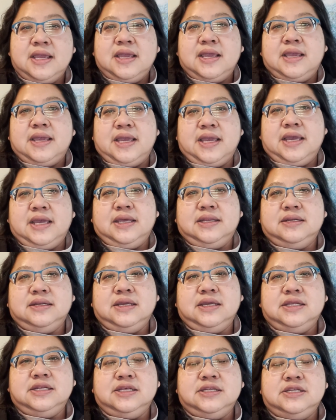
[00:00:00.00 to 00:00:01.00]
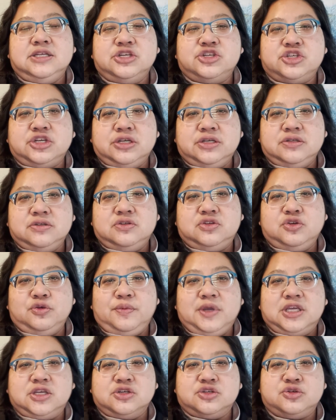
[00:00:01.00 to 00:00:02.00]
And in addition to
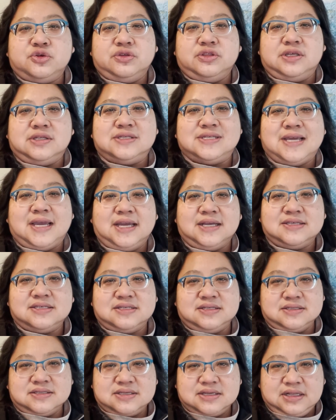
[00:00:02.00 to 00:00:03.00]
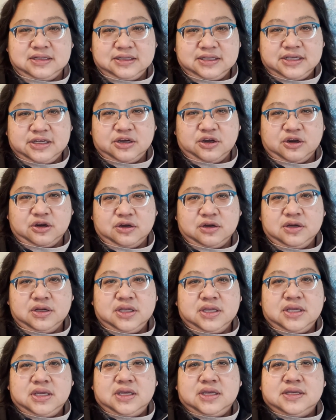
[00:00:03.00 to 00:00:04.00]
making sure the text is clear,
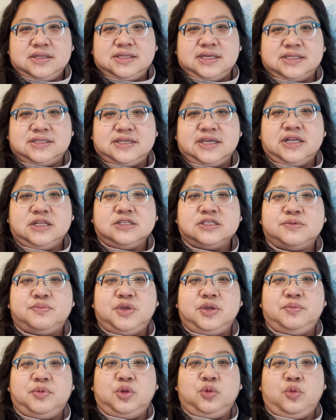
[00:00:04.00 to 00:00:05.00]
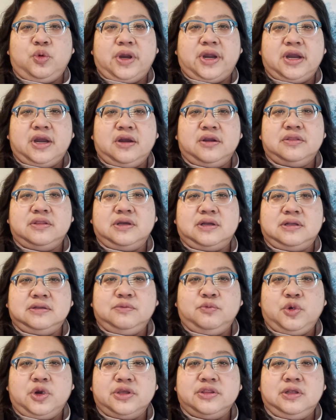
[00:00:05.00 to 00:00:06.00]
that tells people where
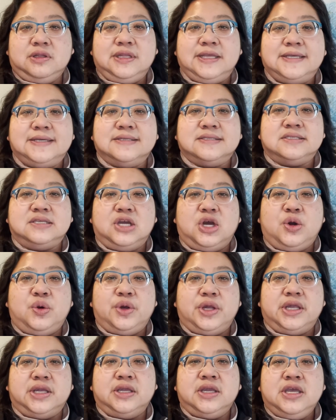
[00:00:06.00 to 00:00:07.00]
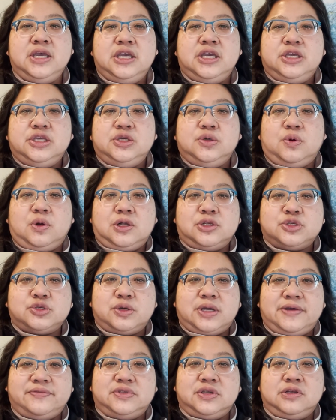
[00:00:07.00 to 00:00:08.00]
the link is going, you
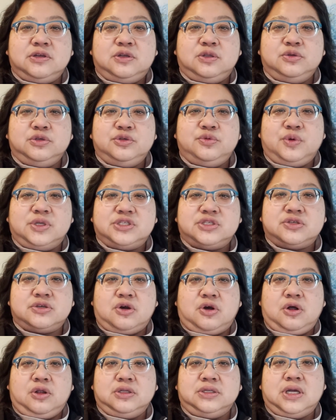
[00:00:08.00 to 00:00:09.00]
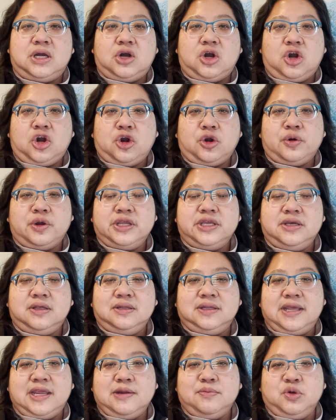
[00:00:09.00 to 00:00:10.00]
also have to include what's called
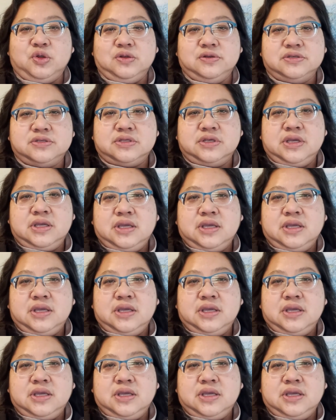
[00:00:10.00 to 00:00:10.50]
aria-labels.